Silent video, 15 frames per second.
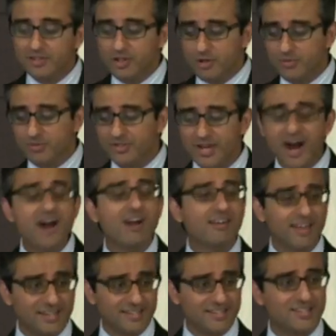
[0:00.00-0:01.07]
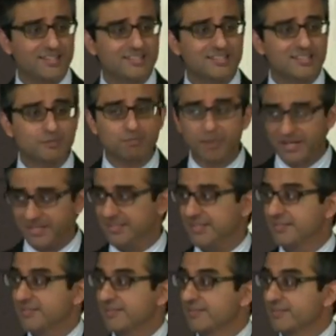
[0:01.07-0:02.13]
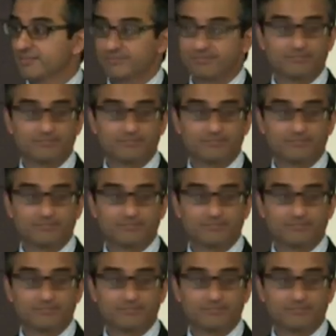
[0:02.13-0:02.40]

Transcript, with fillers: of the humors are like spices.